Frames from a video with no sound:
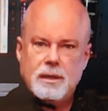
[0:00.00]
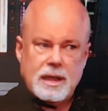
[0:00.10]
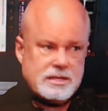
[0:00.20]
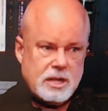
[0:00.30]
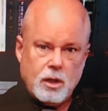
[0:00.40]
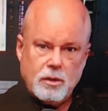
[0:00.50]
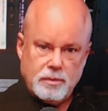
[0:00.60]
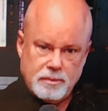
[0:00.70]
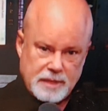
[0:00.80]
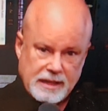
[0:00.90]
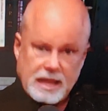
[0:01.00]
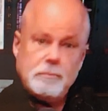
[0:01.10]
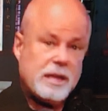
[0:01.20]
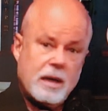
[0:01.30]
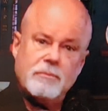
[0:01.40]
until they
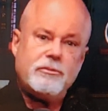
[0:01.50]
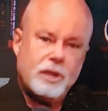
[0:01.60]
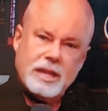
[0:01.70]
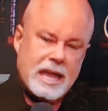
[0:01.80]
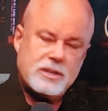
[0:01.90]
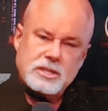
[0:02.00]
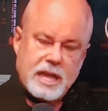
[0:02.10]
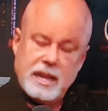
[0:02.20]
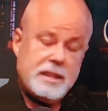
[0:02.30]
become fully educated